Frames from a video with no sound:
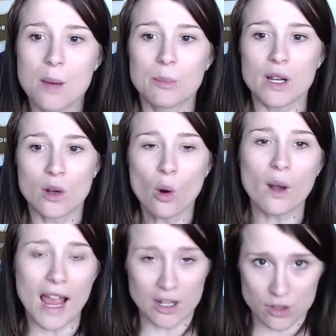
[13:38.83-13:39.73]
But core
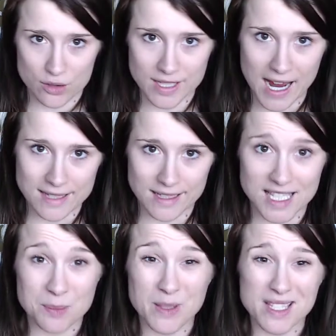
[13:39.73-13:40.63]
exercises,
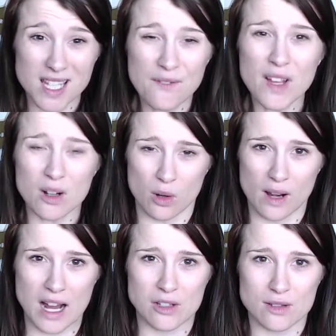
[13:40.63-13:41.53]
specific core
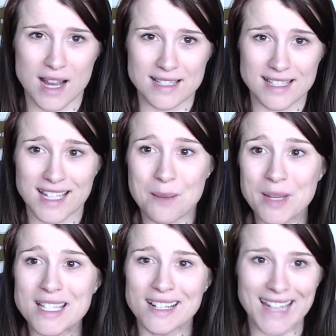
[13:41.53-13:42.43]
exercises, can
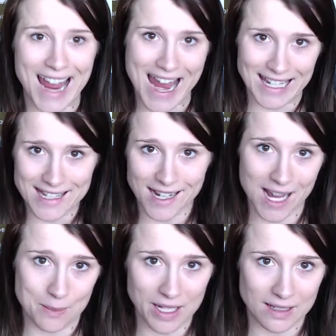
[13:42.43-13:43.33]
be done
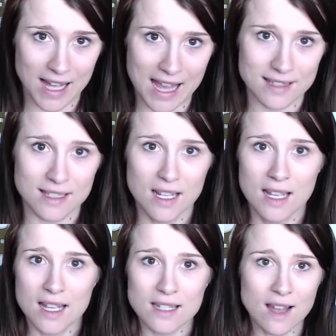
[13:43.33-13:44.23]
anytime in class.
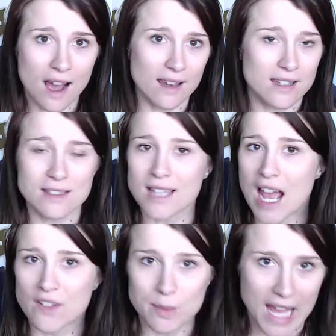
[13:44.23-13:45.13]
It doesn't
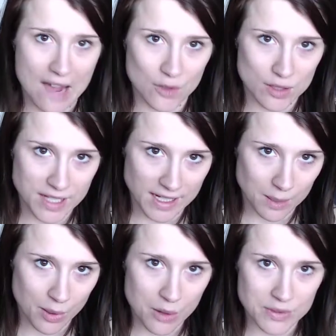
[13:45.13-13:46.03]
have to be after standing
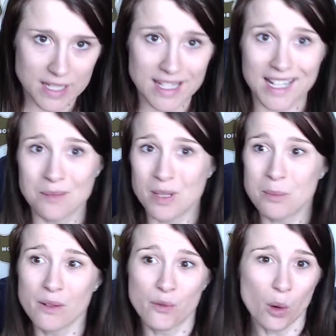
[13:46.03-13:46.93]
poses. It can be
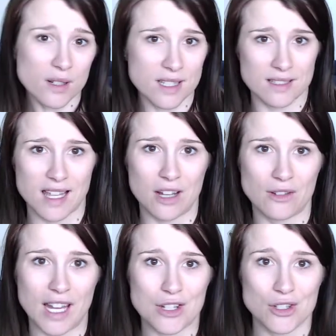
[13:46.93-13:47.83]
before sun
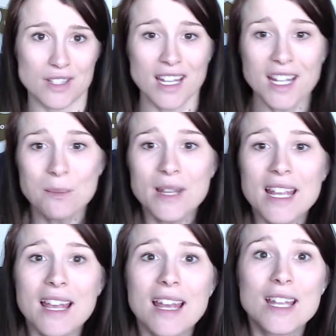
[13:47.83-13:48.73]
salutations. It can
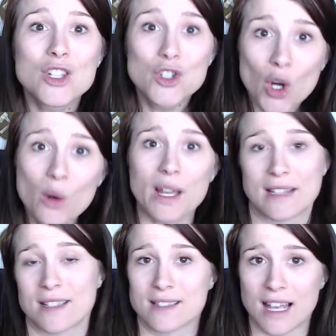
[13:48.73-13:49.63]
be during
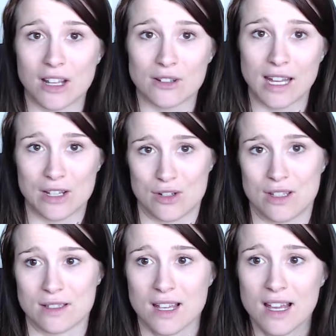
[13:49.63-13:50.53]
sun
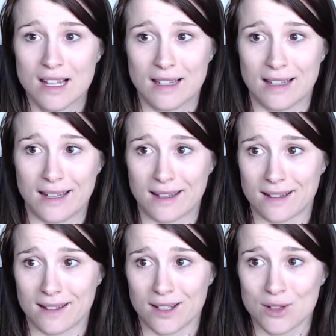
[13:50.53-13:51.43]
salutations. Like
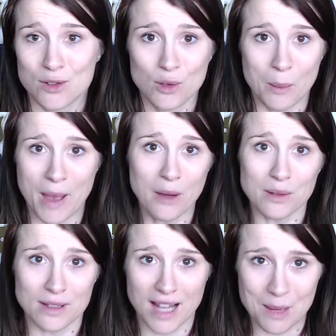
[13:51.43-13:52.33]
you do a
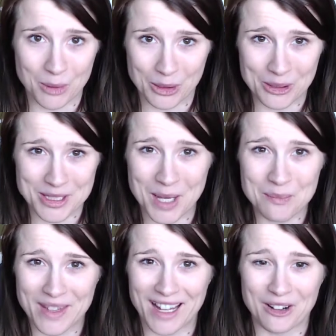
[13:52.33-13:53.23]
mountain climber or
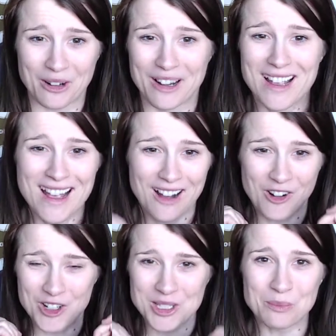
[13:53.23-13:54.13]
something,
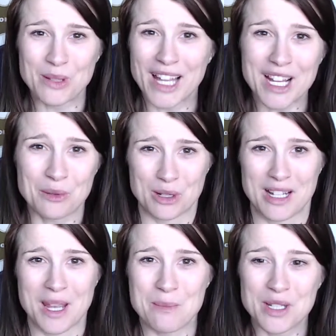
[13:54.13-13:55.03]
or some plank
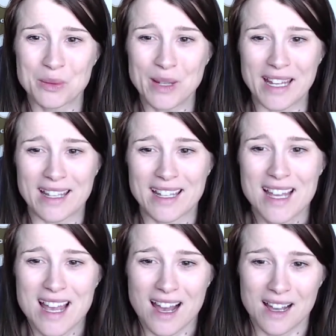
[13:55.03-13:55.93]
work in between.
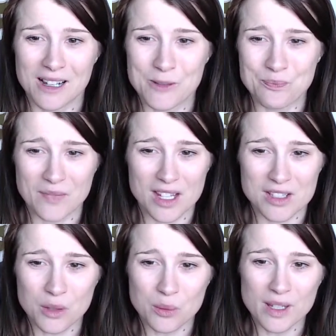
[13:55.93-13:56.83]

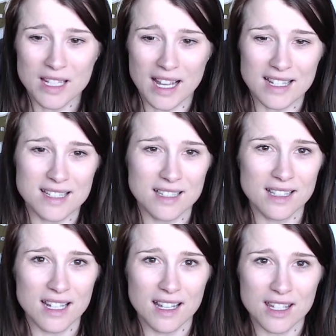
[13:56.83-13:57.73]
So really,
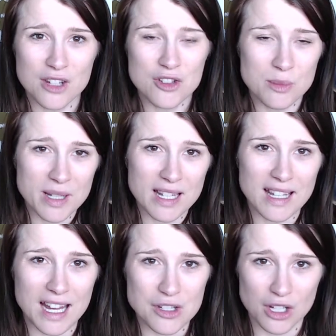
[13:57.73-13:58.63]
ideally, you should be
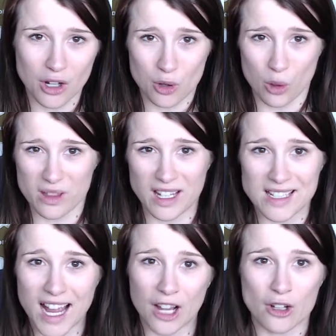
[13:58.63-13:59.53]
engaging your core the
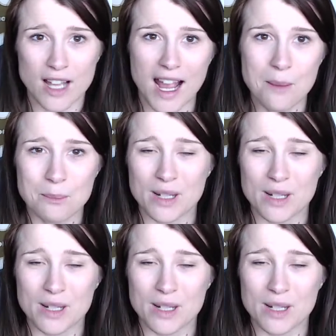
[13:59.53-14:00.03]
entire time.